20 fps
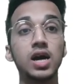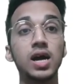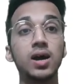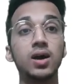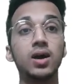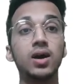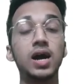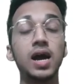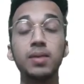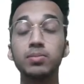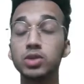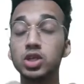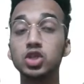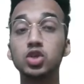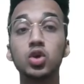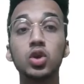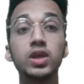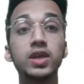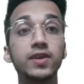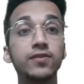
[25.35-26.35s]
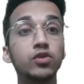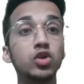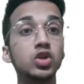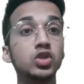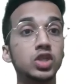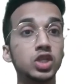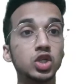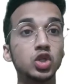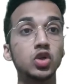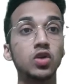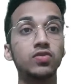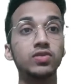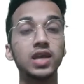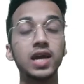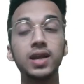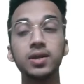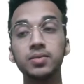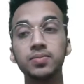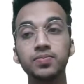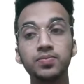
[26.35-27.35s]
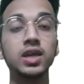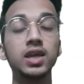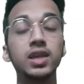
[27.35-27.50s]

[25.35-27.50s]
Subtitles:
I'm just gonna give you a gist of that.